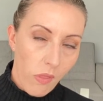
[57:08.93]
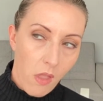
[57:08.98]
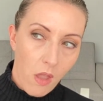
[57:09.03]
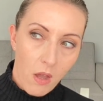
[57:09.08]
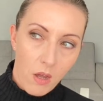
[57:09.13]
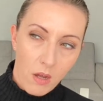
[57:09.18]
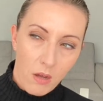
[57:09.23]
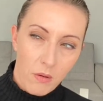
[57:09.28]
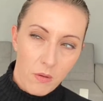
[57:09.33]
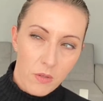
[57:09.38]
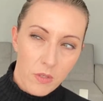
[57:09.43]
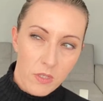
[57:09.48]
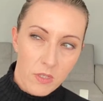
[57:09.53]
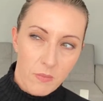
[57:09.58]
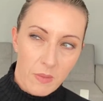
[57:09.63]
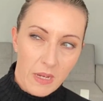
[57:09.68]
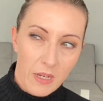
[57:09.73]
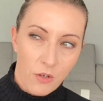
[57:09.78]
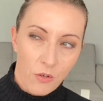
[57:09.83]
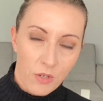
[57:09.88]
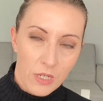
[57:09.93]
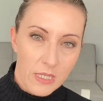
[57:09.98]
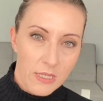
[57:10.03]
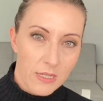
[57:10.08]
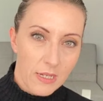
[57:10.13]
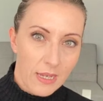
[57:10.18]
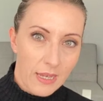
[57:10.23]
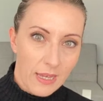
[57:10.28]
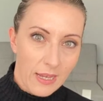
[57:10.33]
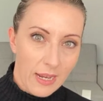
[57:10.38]
I can't remember, Spain or
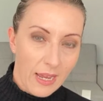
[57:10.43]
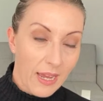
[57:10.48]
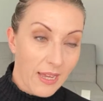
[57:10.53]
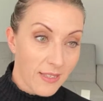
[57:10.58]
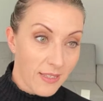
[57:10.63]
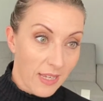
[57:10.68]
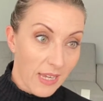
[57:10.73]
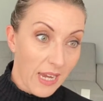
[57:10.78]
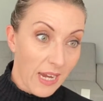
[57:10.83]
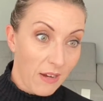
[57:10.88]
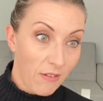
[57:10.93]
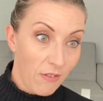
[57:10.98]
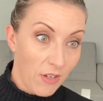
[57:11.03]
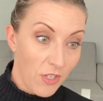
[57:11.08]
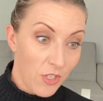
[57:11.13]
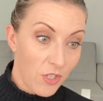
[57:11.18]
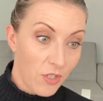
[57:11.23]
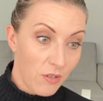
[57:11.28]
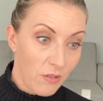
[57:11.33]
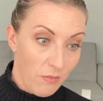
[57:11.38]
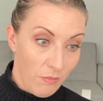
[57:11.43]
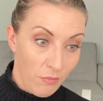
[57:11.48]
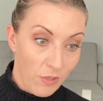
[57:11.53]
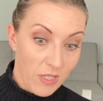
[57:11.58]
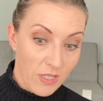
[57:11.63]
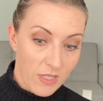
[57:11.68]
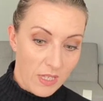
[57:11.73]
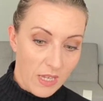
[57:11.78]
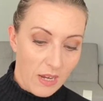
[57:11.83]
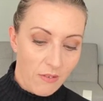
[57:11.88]
Italy, and has a carriage,
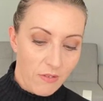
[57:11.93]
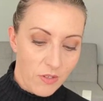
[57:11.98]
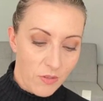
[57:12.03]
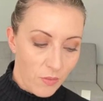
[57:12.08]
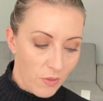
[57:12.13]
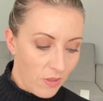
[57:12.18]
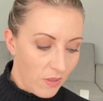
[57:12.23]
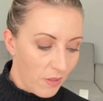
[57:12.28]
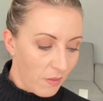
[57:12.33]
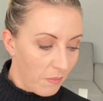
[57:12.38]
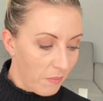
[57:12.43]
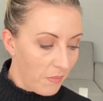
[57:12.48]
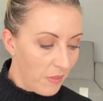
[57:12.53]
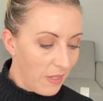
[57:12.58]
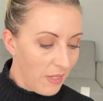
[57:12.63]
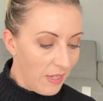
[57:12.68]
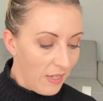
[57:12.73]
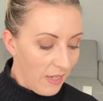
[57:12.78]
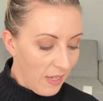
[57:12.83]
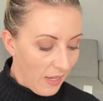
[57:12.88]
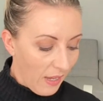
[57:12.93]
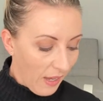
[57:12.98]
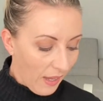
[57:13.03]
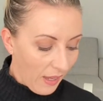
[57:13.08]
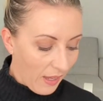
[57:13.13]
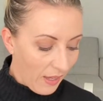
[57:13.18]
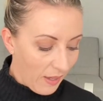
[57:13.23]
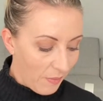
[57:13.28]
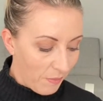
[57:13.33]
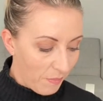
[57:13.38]
brings a carriage with them,
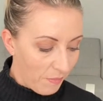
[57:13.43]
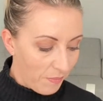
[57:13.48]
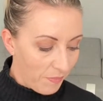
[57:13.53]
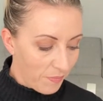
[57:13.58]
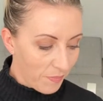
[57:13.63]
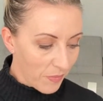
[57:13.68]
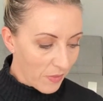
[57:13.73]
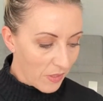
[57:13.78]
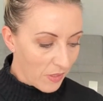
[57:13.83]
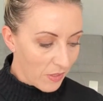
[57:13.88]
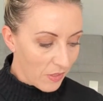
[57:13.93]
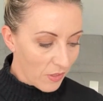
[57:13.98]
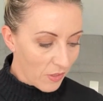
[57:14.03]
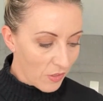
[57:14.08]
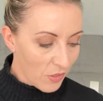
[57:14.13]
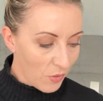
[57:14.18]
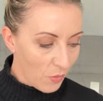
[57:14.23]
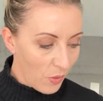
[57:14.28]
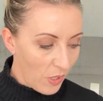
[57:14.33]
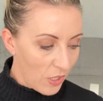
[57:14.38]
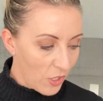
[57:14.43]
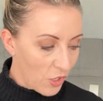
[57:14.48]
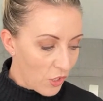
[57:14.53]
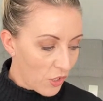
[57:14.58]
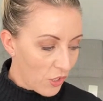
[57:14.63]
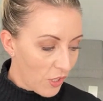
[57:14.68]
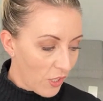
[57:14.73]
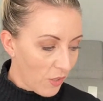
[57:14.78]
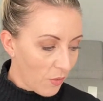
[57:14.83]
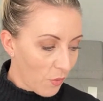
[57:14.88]
to
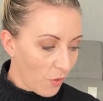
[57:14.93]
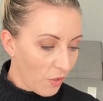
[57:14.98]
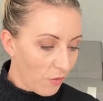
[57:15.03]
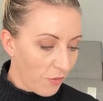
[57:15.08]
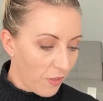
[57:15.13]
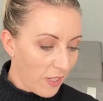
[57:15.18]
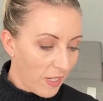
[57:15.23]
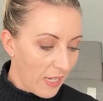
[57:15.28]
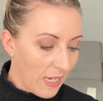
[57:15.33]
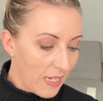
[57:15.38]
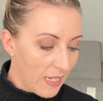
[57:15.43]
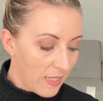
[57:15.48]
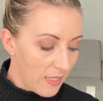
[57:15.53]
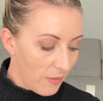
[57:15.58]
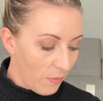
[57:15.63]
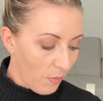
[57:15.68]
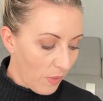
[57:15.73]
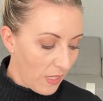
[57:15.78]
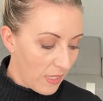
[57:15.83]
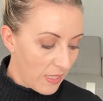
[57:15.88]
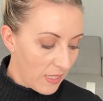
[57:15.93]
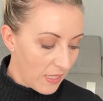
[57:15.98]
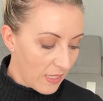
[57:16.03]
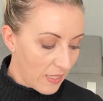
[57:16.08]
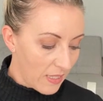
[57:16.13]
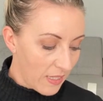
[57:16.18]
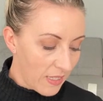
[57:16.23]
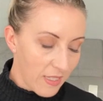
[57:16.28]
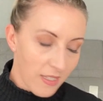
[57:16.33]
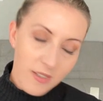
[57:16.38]
which one of her ladies in waiting
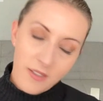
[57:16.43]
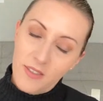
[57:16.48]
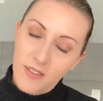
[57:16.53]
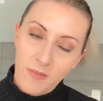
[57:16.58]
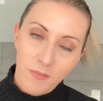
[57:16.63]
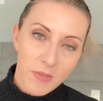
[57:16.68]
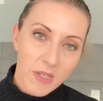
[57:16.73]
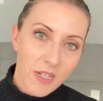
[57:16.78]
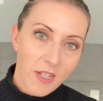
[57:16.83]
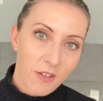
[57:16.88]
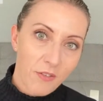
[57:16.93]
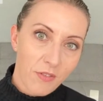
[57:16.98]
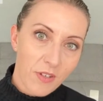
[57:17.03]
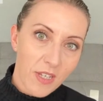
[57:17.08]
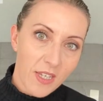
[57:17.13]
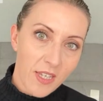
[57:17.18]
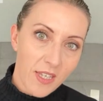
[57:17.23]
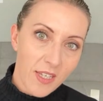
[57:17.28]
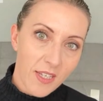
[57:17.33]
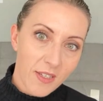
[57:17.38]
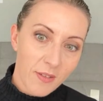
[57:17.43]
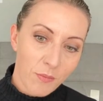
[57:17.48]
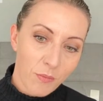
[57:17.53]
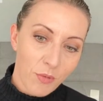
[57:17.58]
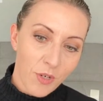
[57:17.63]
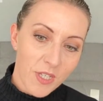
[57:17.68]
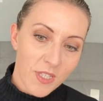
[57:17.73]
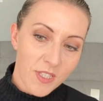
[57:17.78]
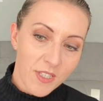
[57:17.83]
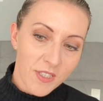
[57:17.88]
says, oh, that'd be a lovely
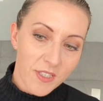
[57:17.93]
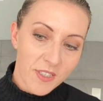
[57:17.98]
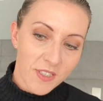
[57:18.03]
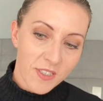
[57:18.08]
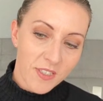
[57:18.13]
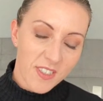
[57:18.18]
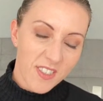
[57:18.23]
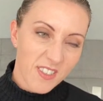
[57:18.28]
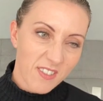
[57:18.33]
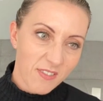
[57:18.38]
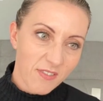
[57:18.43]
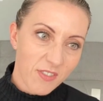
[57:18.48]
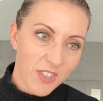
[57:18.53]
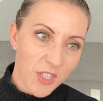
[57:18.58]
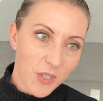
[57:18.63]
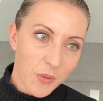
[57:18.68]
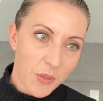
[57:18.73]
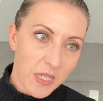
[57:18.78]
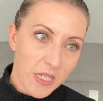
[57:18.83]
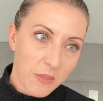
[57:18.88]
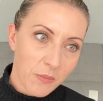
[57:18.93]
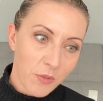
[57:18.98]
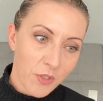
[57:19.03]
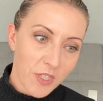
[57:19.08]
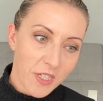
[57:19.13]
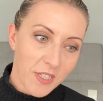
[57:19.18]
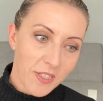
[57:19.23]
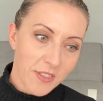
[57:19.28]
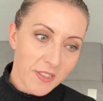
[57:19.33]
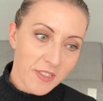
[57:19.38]
present for the Queen,
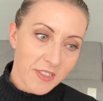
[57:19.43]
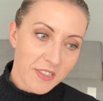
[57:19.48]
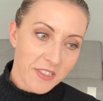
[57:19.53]
wouldn't it?